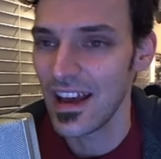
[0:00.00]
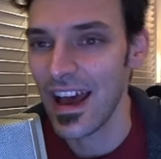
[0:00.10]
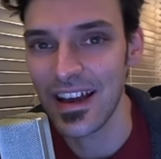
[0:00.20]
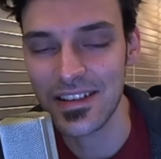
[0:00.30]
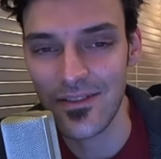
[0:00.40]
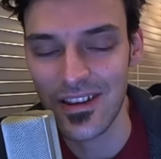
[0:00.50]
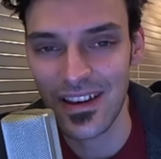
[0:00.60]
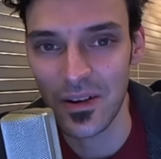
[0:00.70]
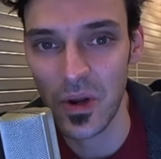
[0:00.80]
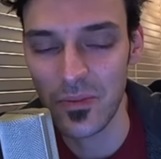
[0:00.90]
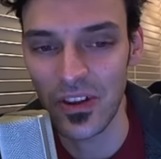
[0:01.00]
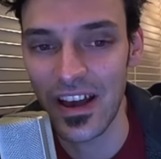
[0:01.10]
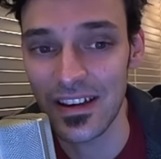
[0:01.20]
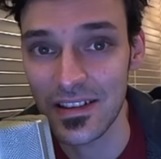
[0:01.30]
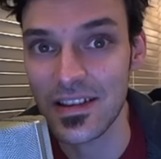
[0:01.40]
as everything we
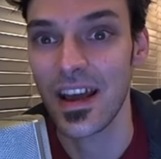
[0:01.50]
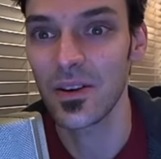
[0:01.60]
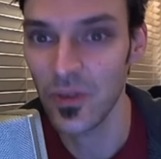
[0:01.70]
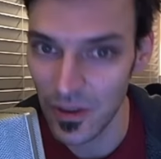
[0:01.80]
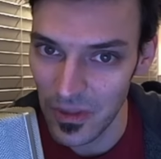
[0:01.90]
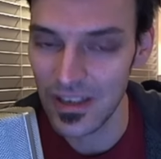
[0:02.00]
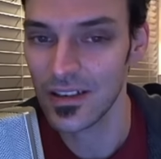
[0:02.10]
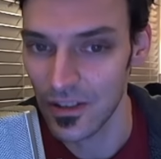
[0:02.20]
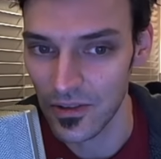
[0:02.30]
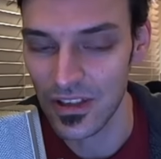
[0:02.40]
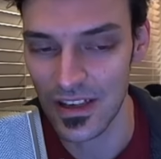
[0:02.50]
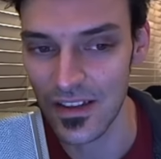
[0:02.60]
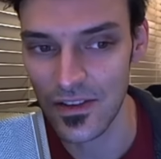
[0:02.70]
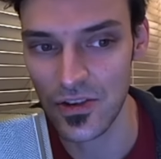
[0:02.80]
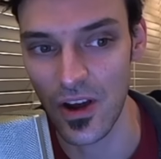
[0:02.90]
play and say will be included
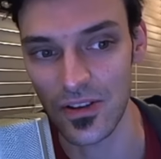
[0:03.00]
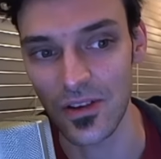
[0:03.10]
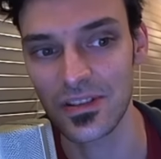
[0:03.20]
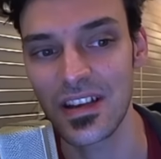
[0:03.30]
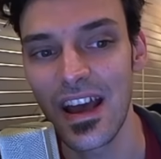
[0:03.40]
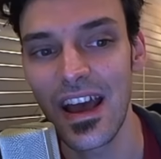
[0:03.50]
in the show notes.